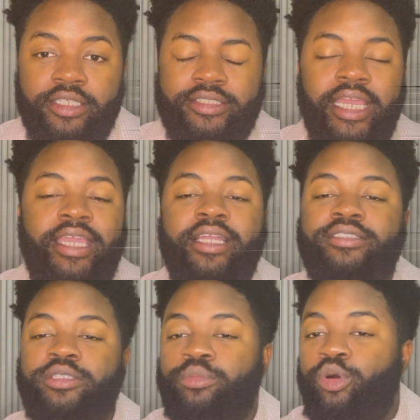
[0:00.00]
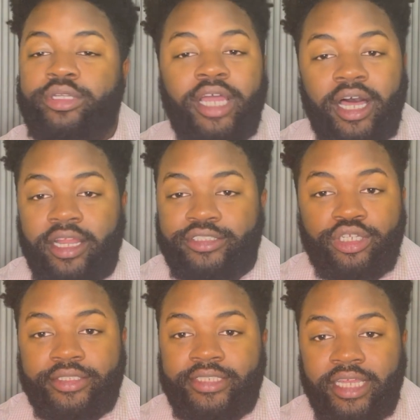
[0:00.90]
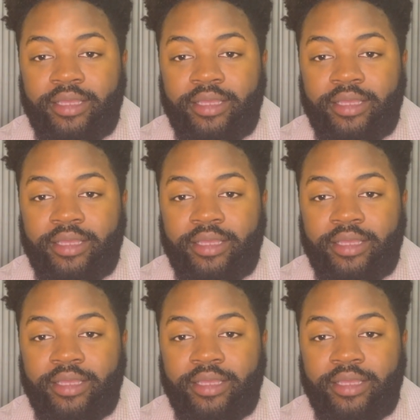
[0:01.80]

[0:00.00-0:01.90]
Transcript: Take in some more knowledge on a daily